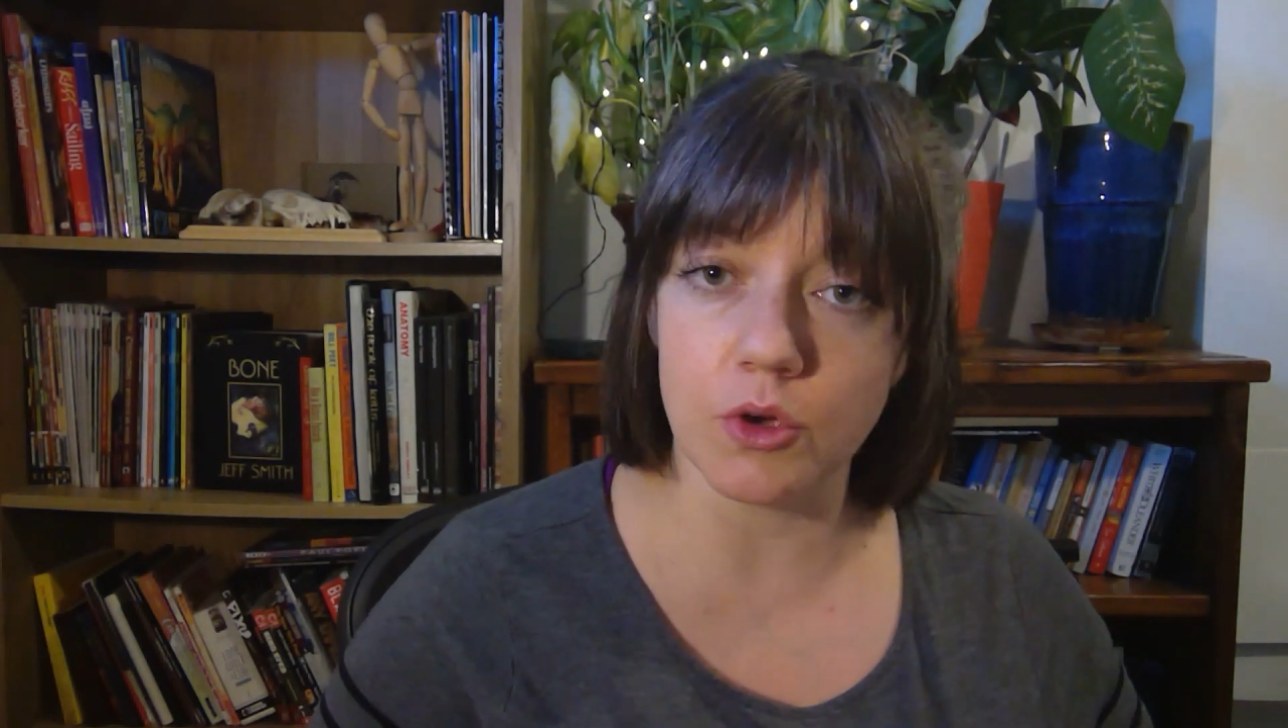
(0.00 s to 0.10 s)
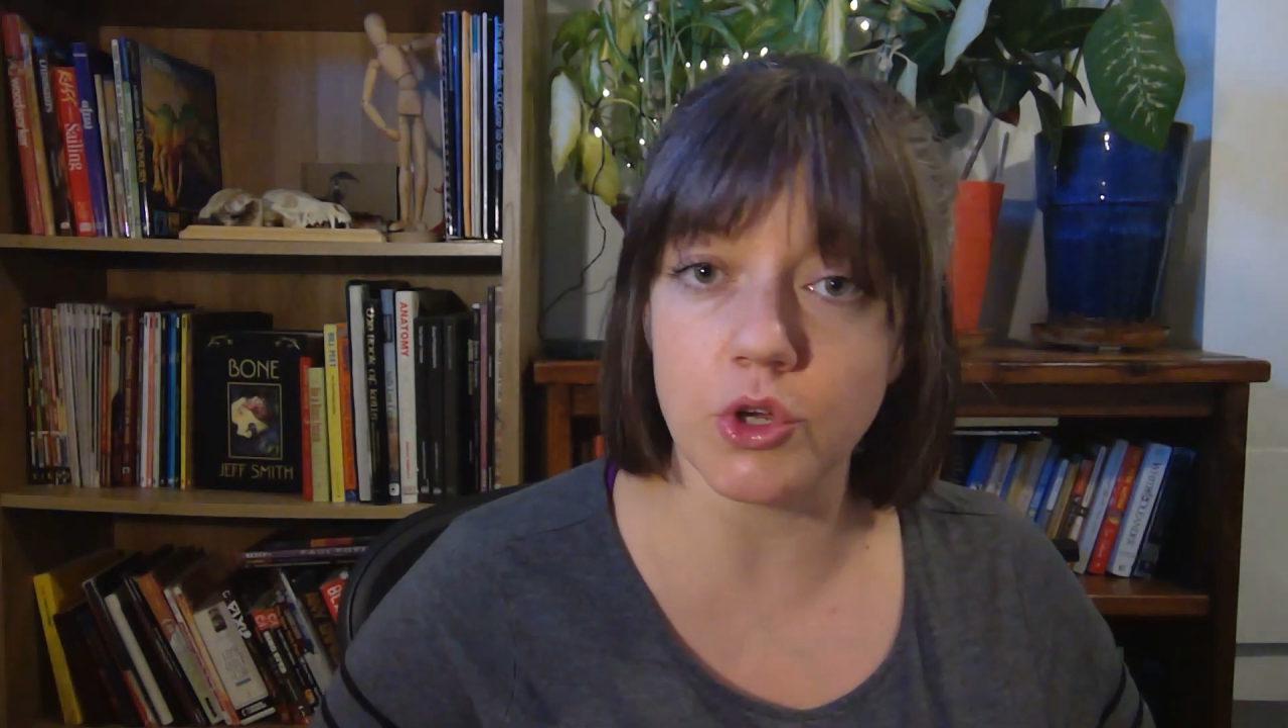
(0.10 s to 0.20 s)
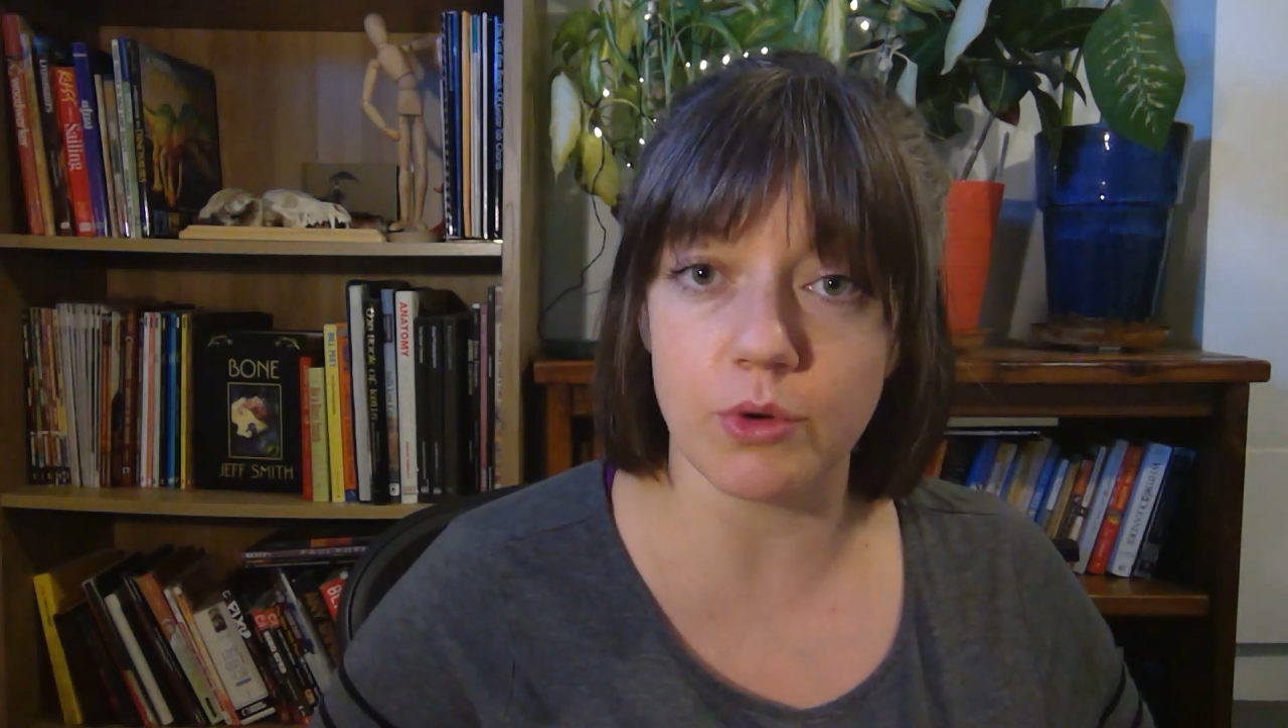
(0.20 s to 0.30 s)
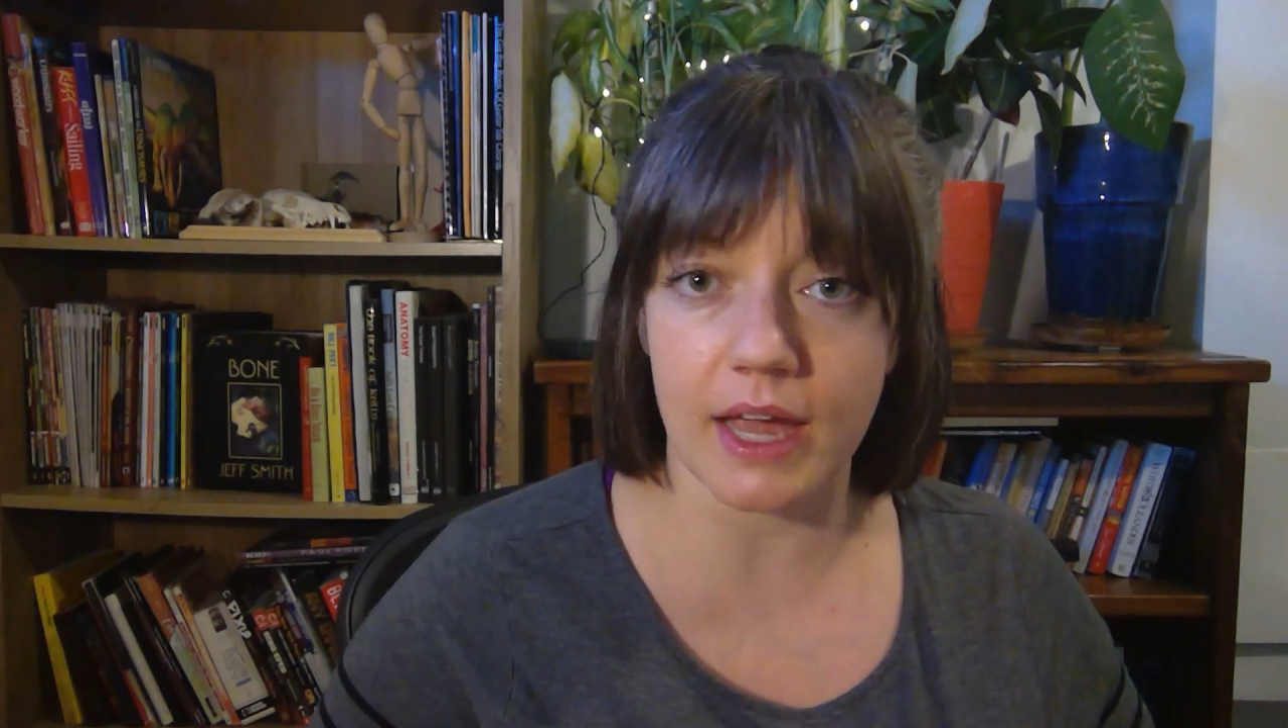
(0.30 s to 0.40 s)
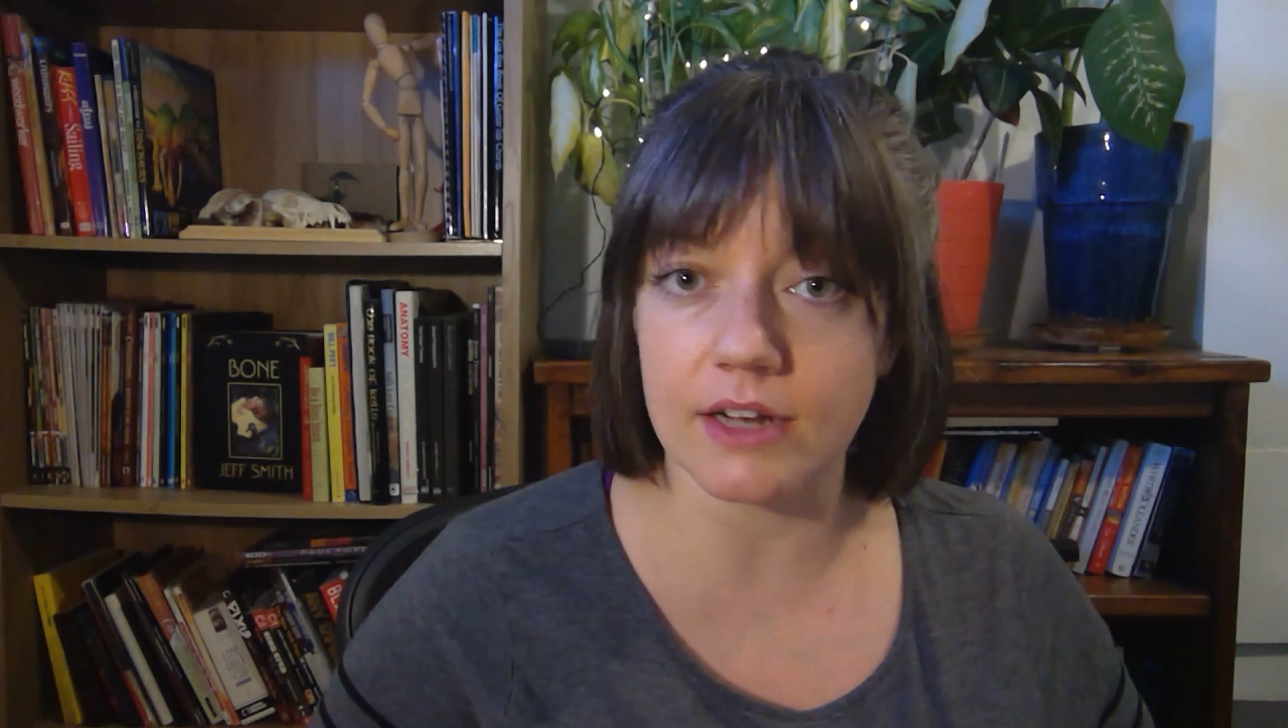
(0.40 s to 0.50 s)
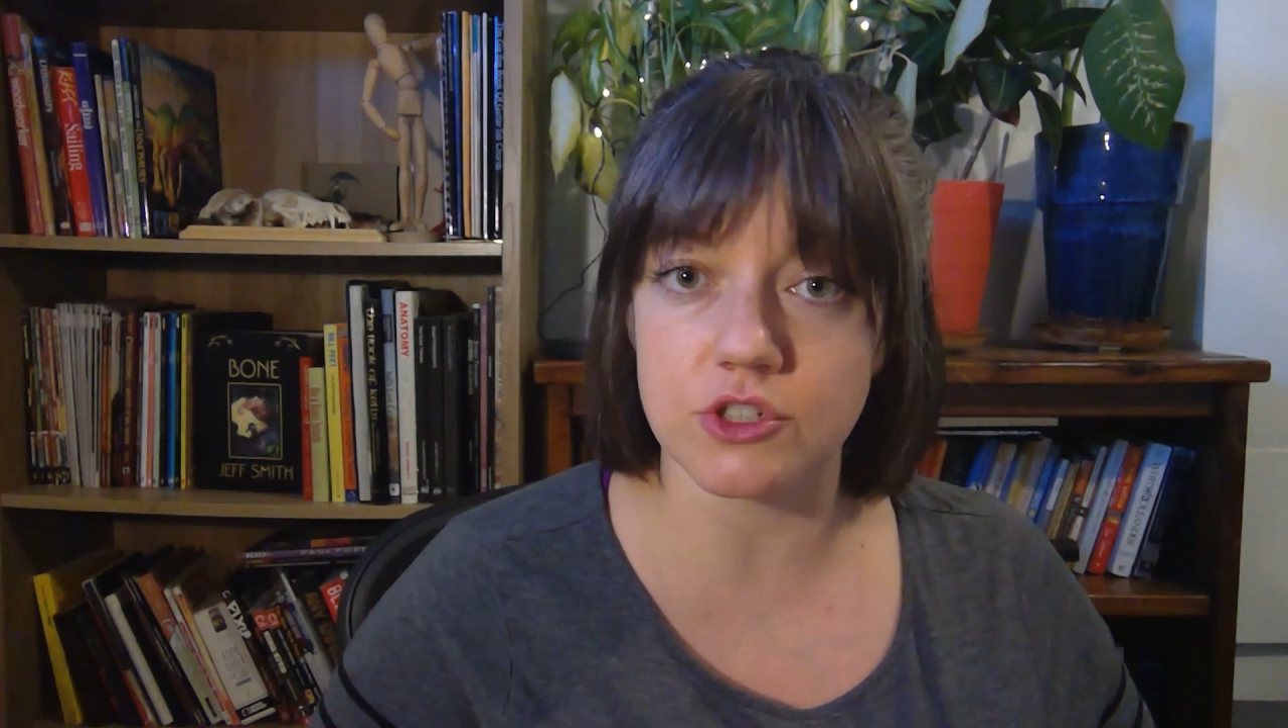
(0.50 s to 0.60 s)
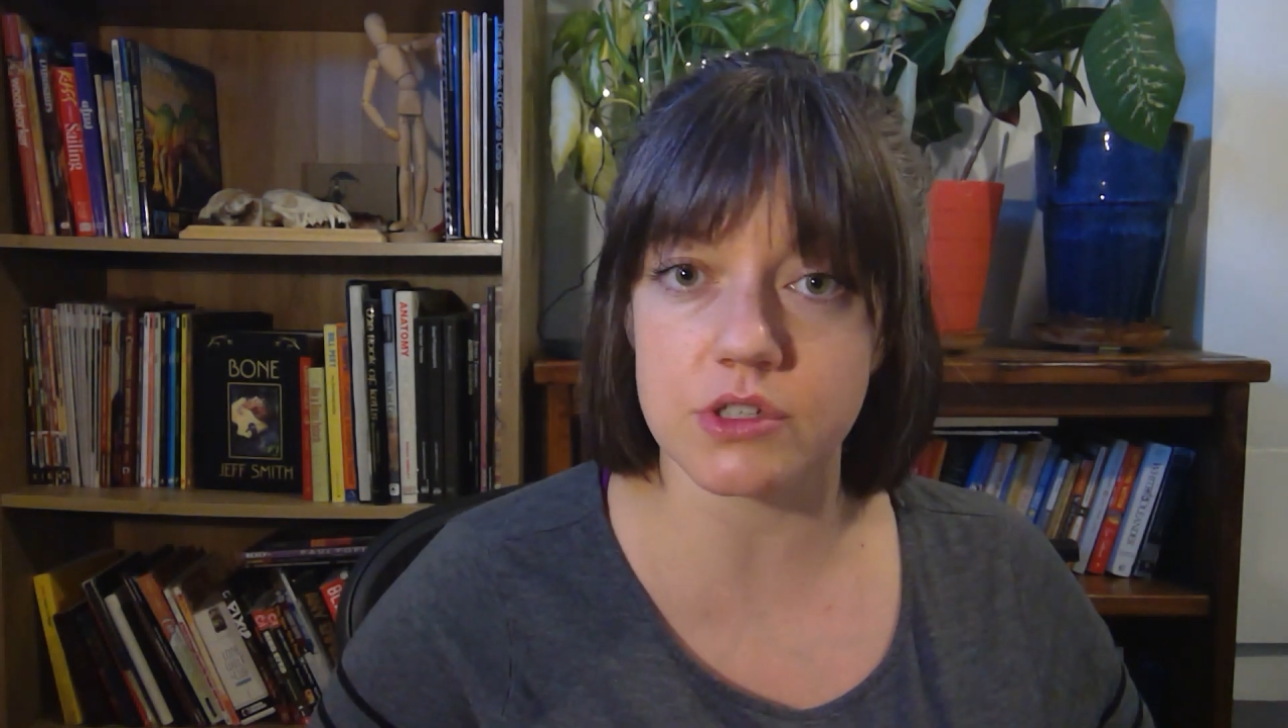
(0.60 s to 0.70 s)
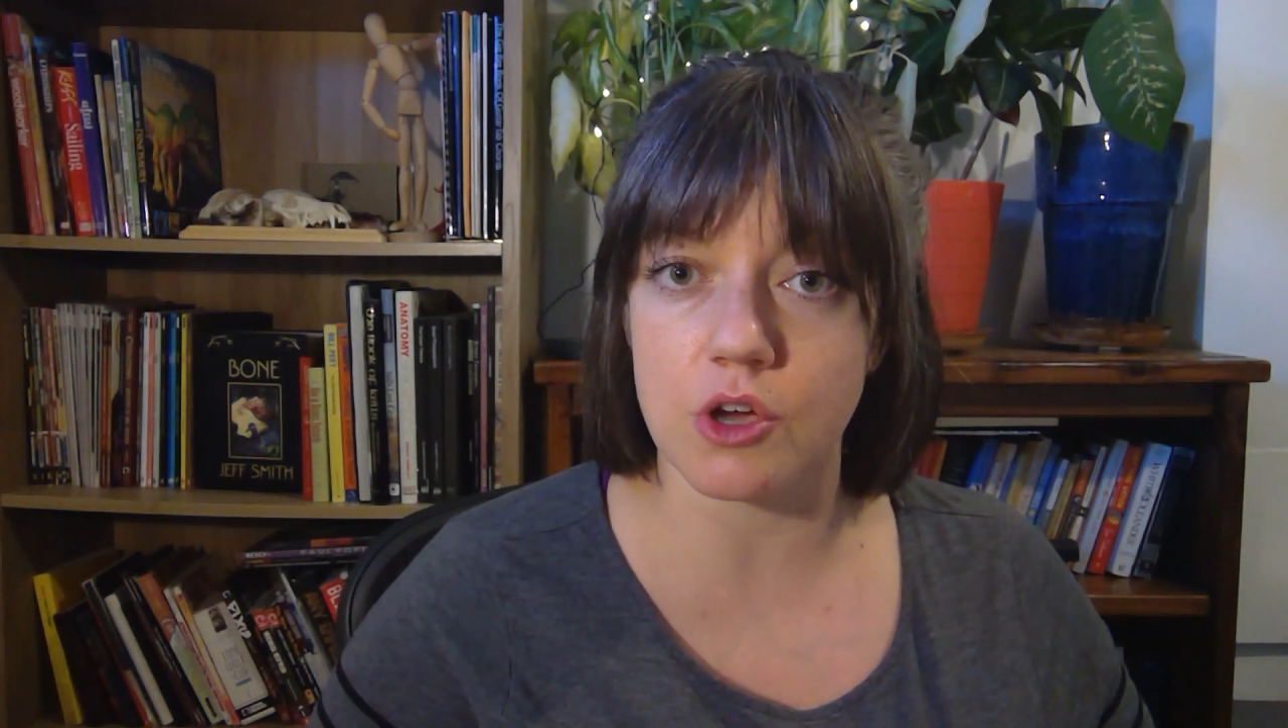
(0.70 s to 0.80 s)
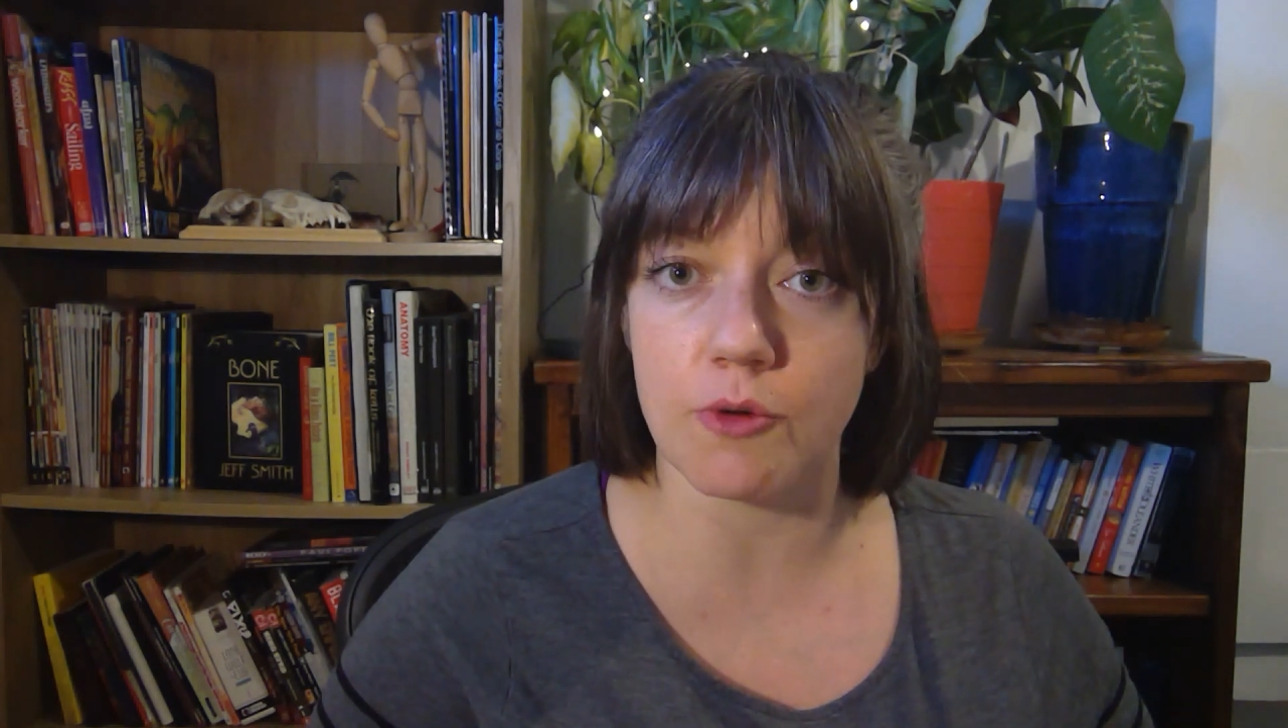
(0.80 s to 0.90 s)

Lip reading: You can just